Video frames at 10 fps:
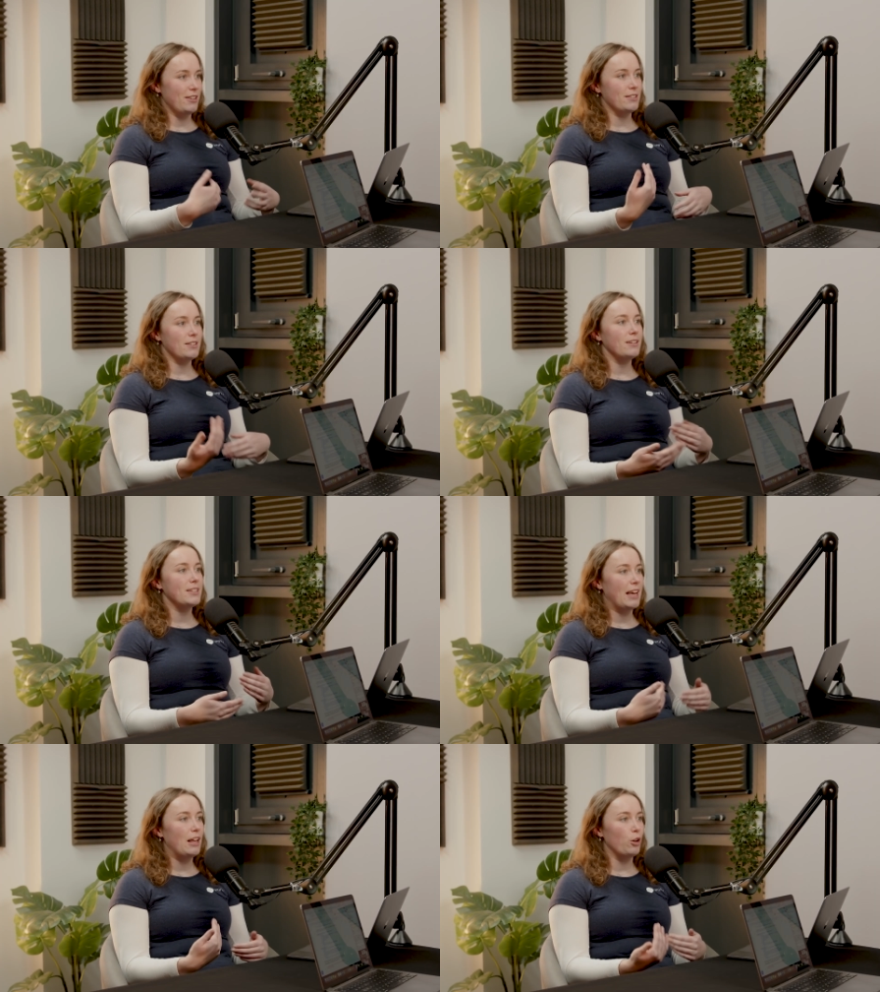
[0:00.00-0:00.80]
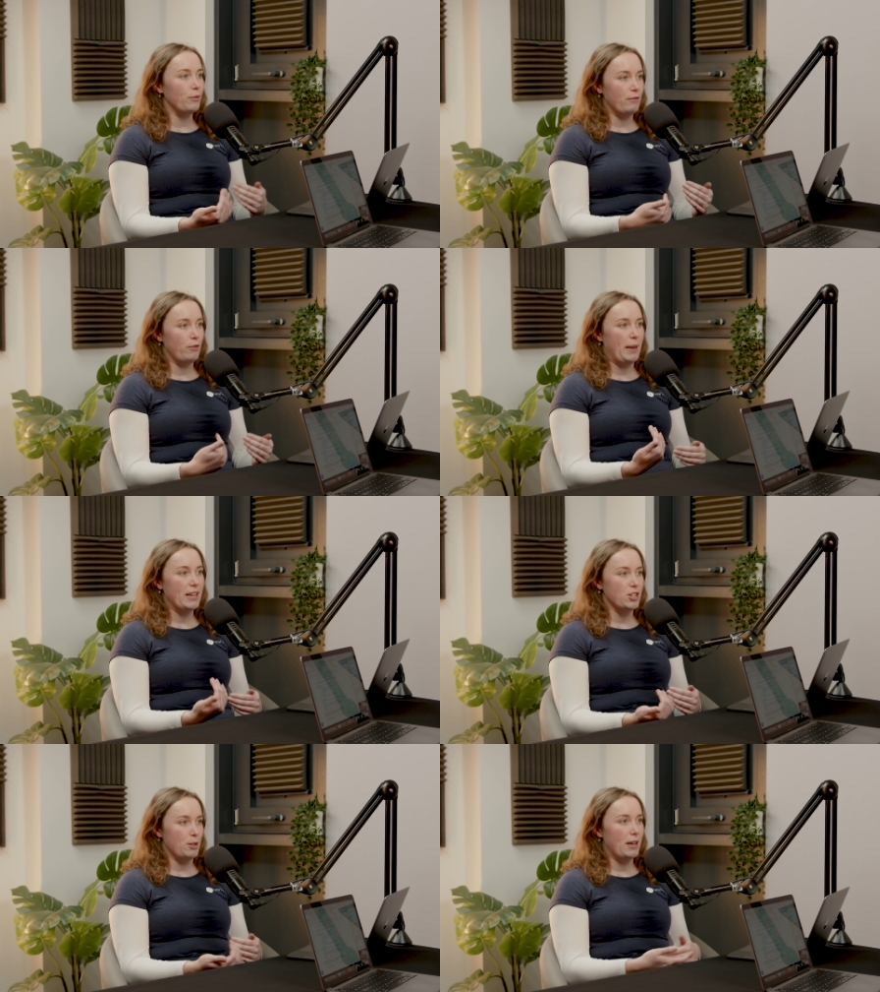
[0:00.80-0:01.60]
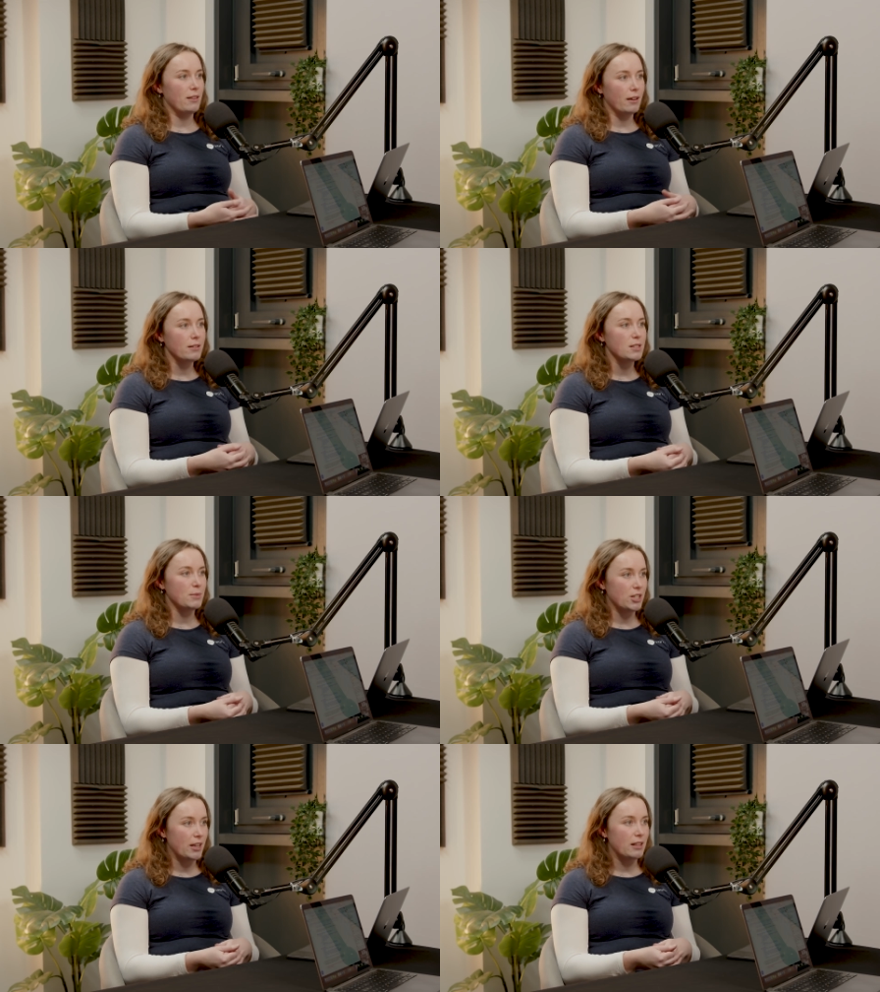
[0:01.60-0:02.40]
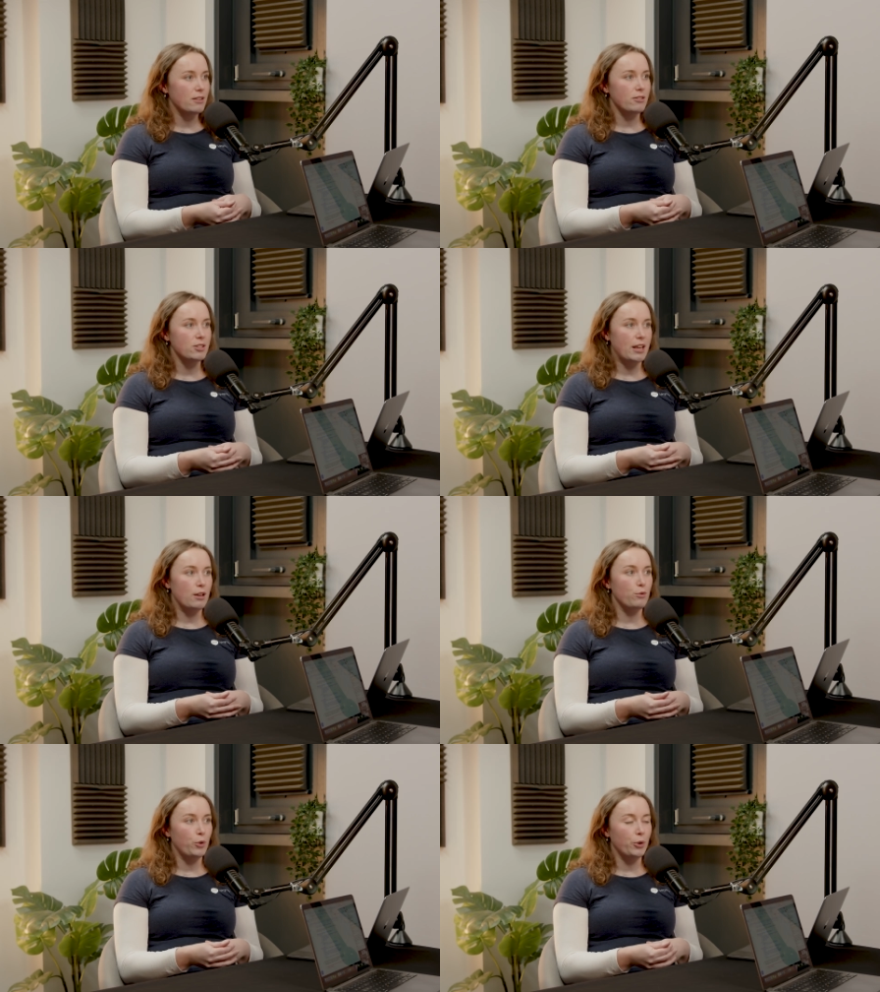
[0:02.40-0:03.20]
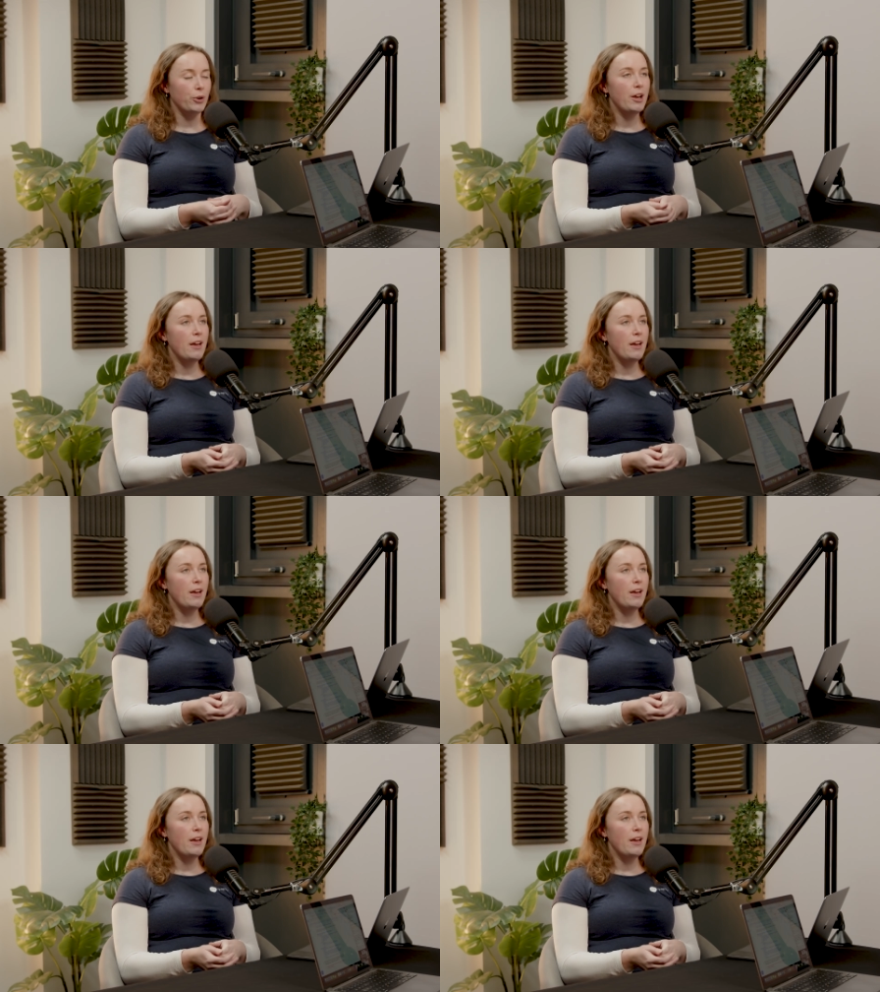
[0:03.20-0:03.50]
You can start to get a lot of information about the customer journey through GA4.